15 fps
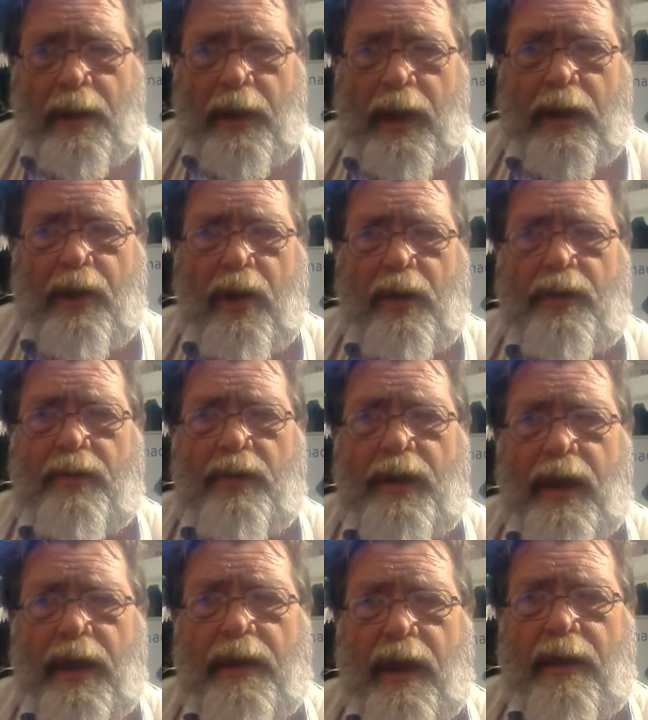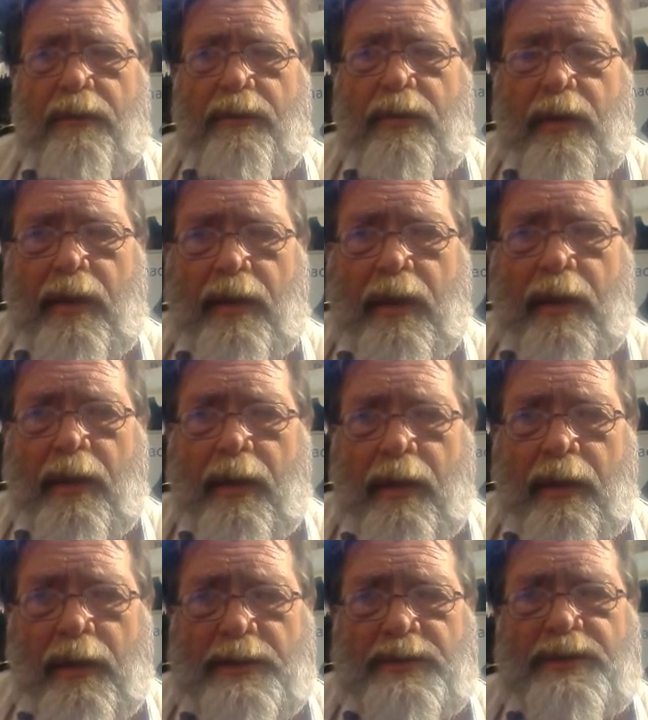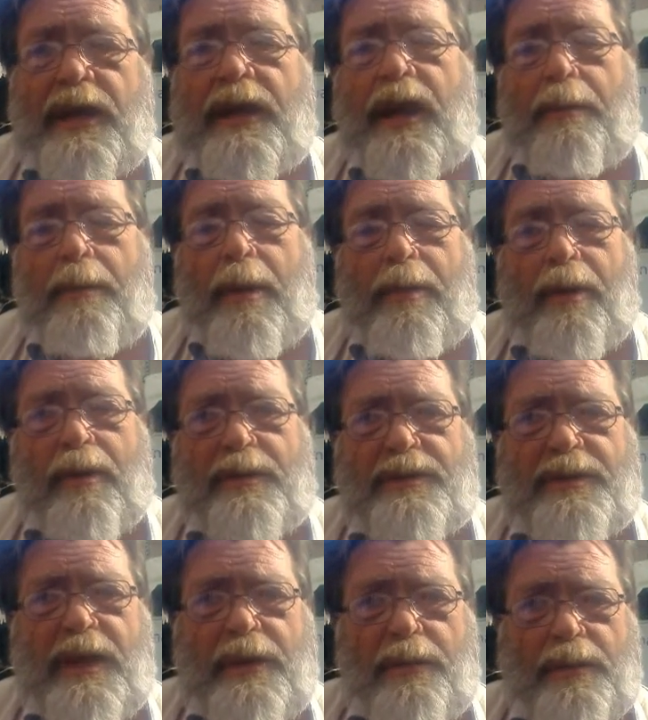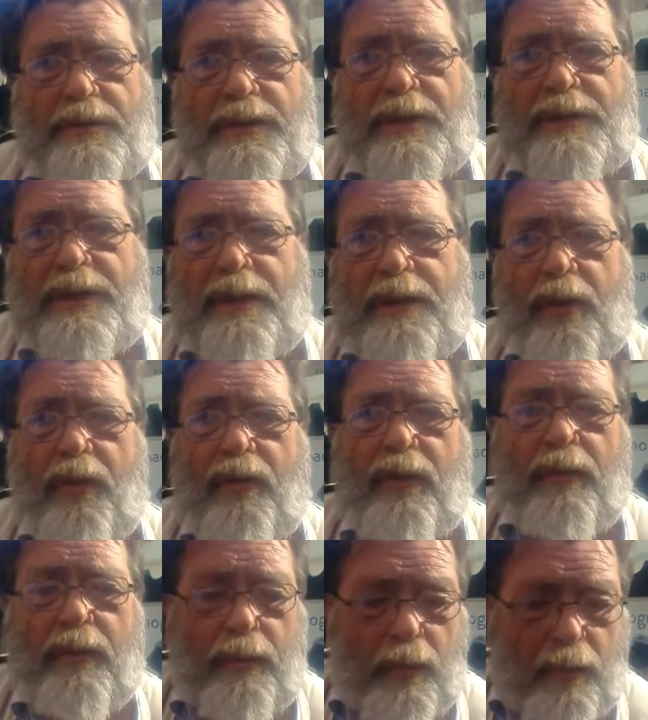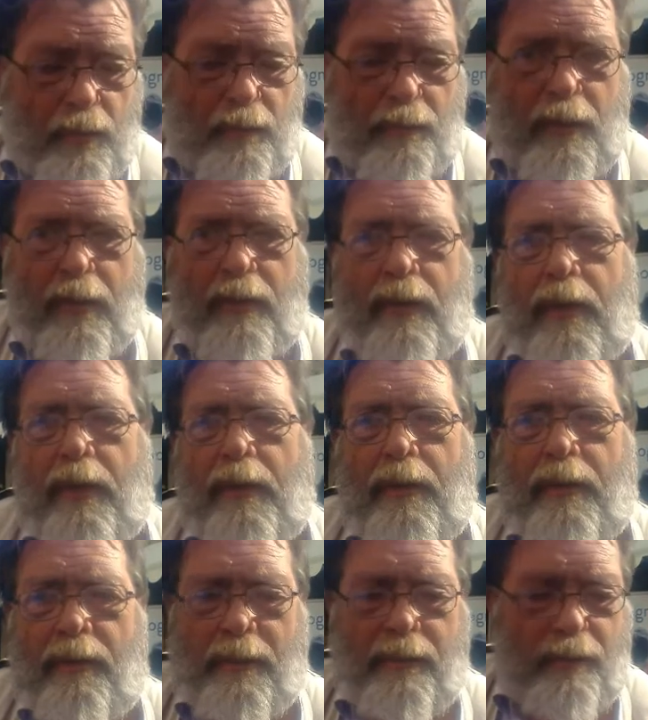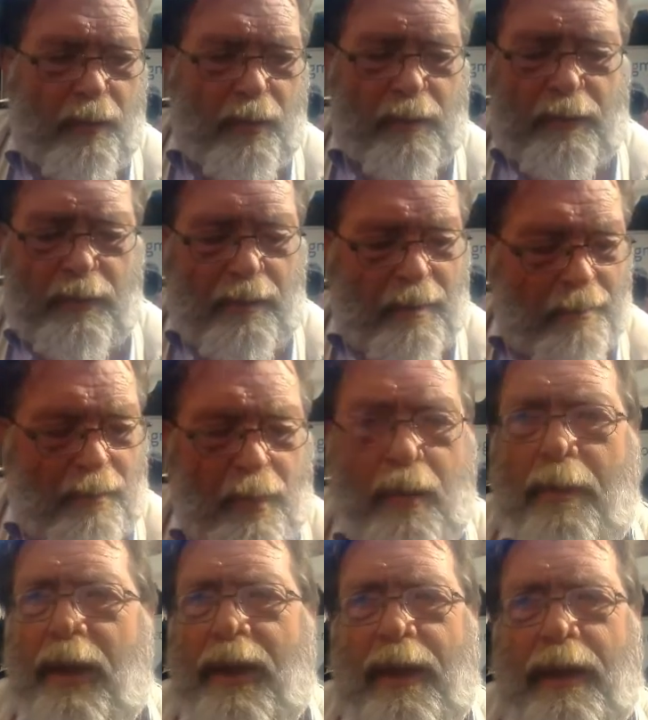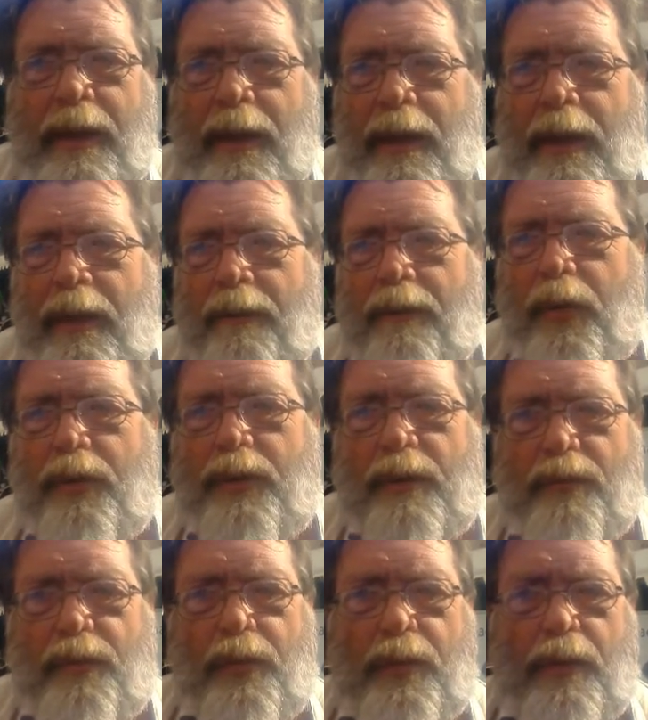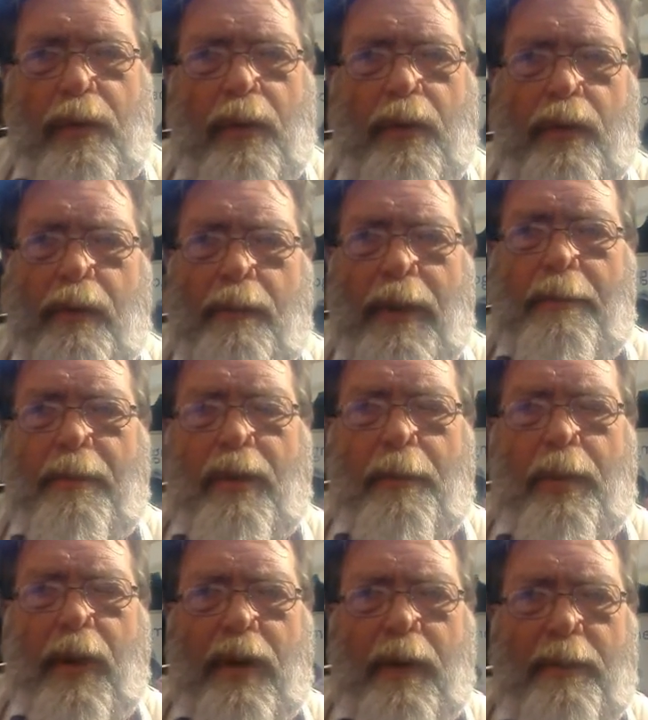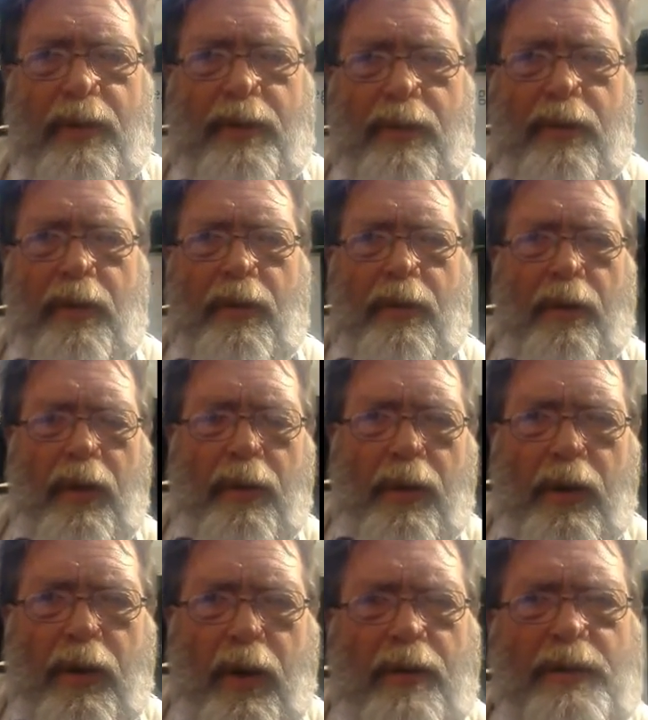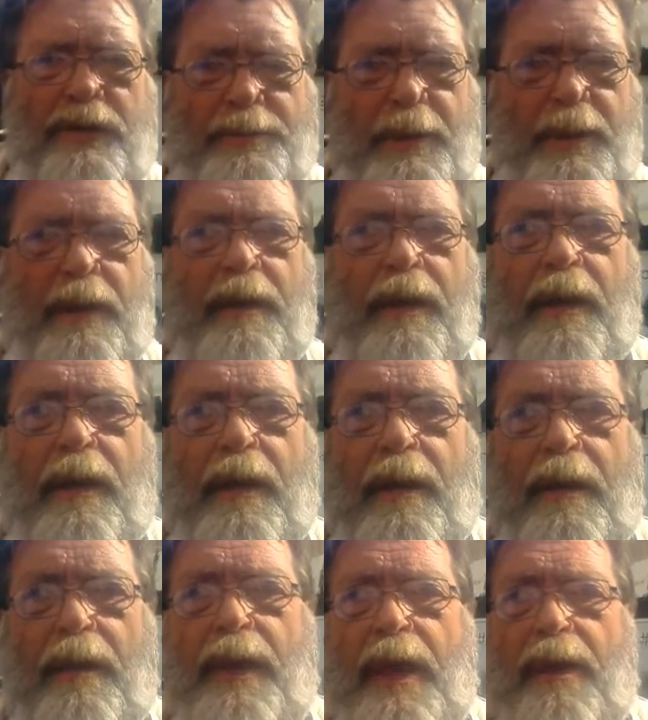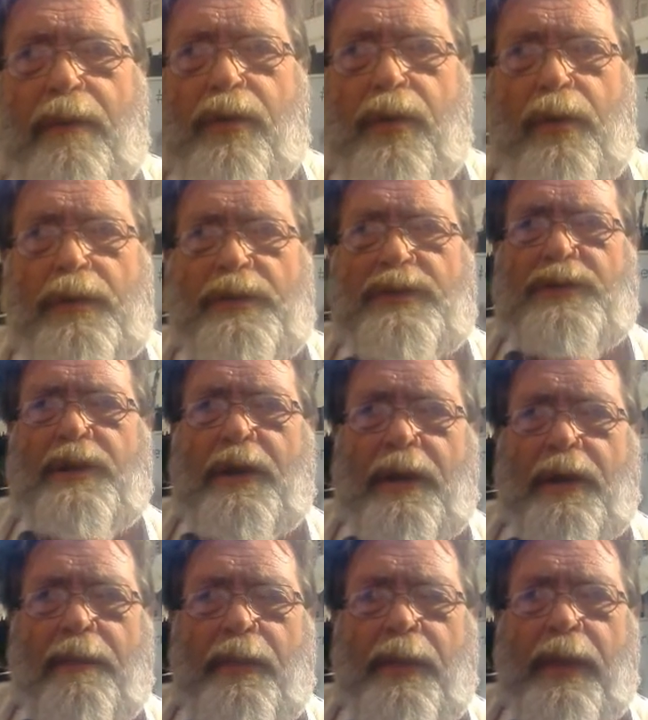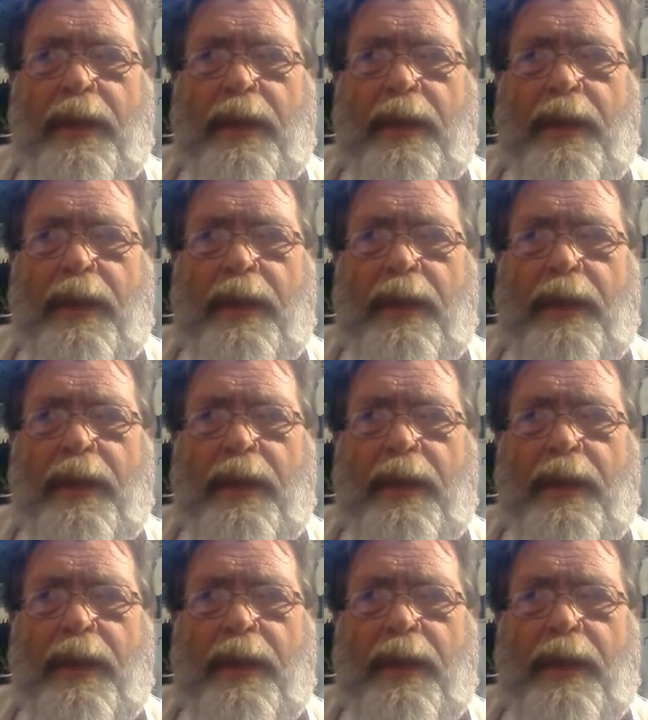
a country that have uh, single member constituencies and you're, you're uh, normally voting for your local member of parliament or your local congressman, then of course um,